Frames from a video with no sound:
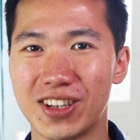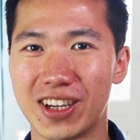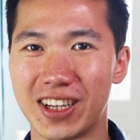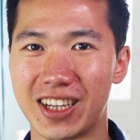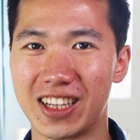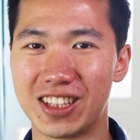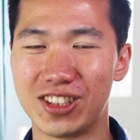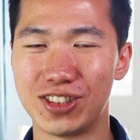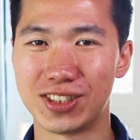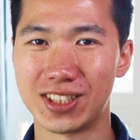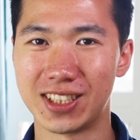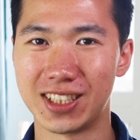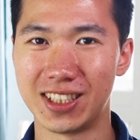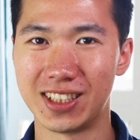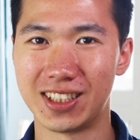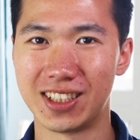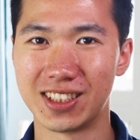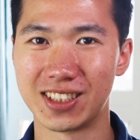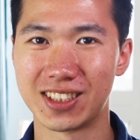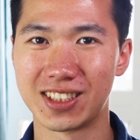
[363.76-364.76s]
so I get to
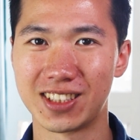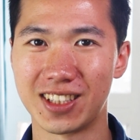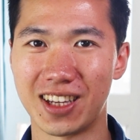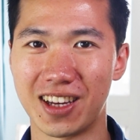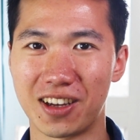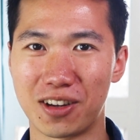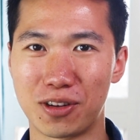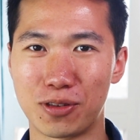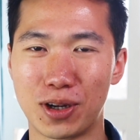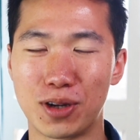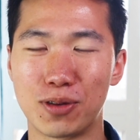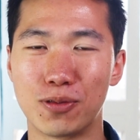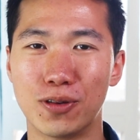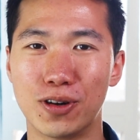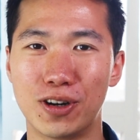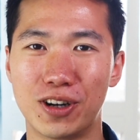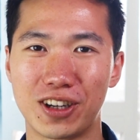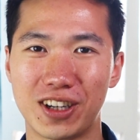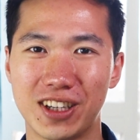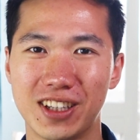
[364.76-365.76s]
see this great
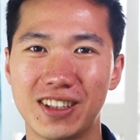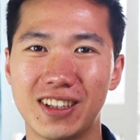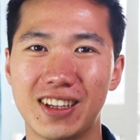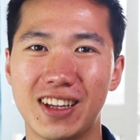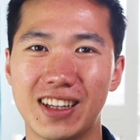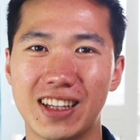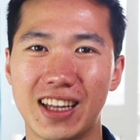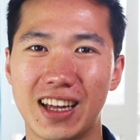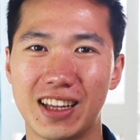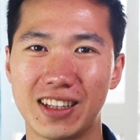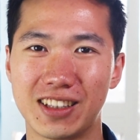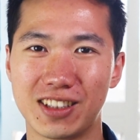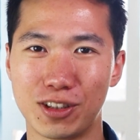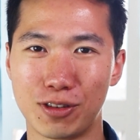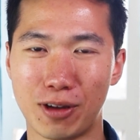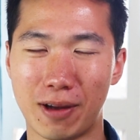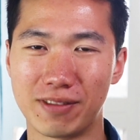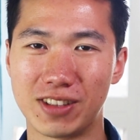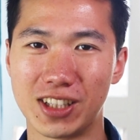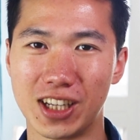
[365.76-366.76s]
work that
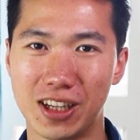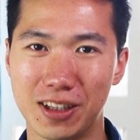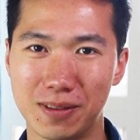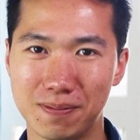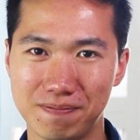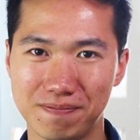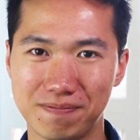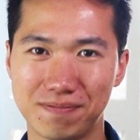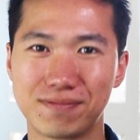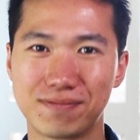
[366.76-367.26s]
you have done.